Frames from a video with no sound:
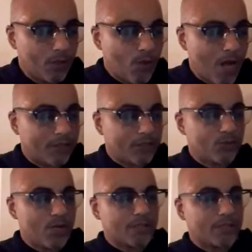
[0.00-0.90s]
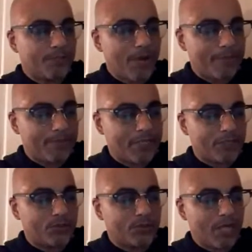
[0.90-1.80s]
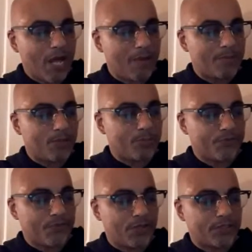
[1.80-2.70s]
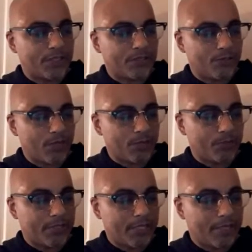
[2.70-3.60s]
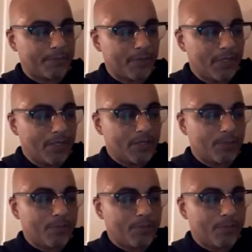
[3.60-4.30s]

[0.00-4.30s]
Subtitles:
While a structured pipe issues counter a preferred share of convertible debt, the